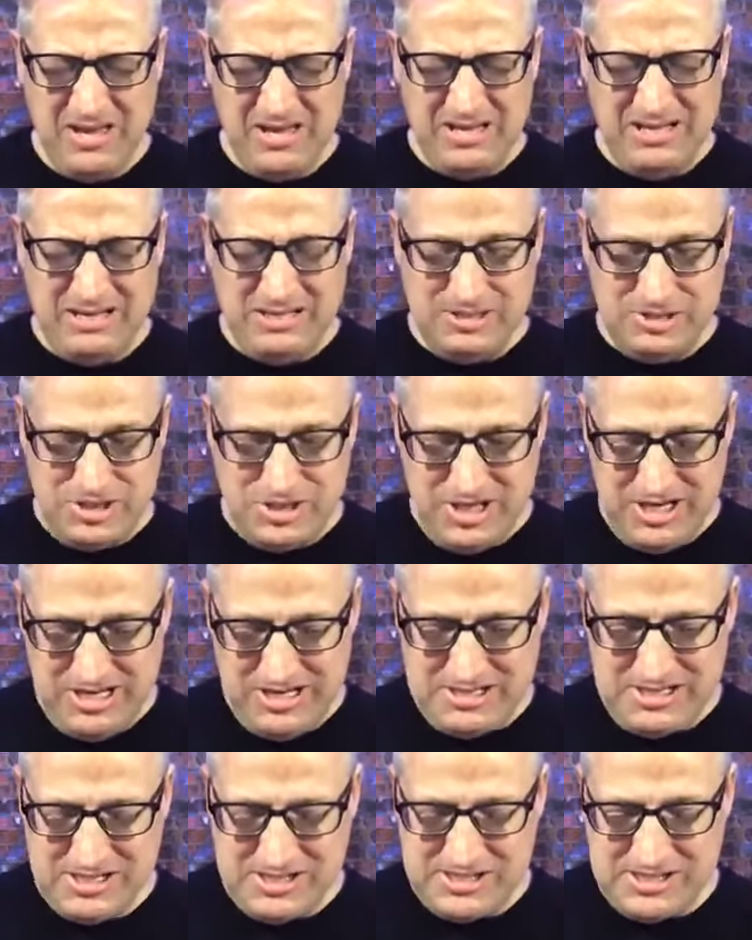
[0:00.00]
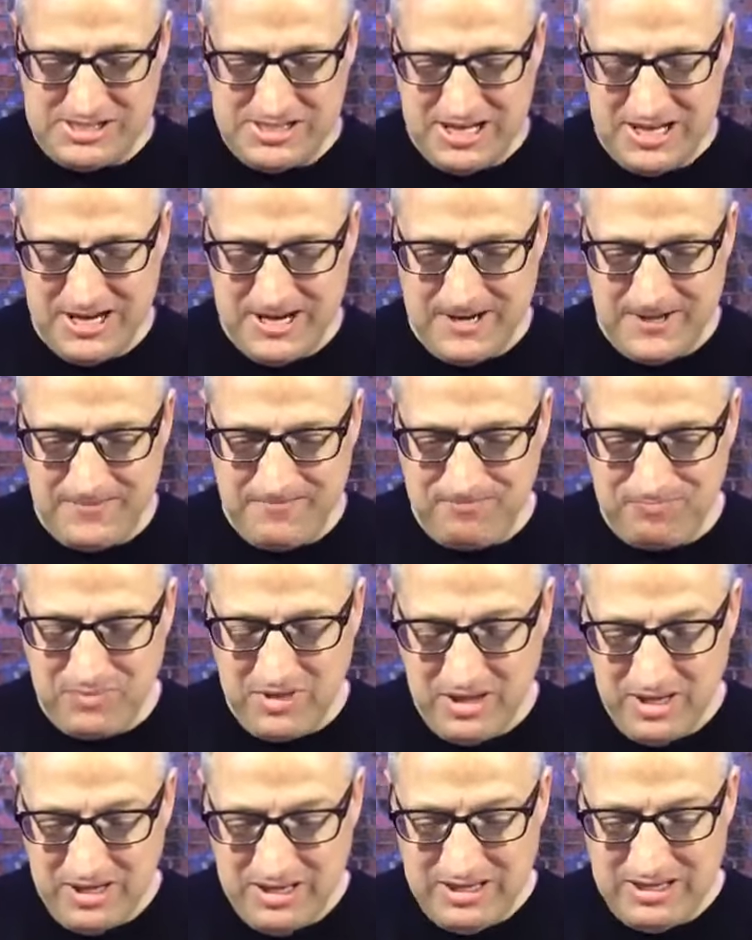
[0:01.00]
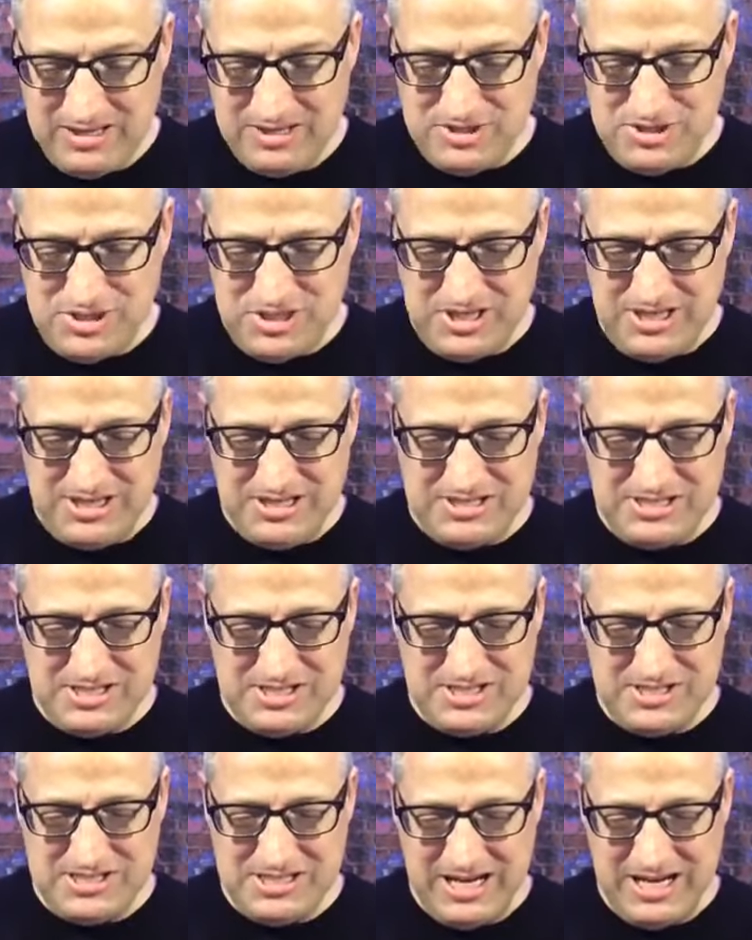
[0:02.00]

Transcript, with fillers: In Jesus' name, in Jesus'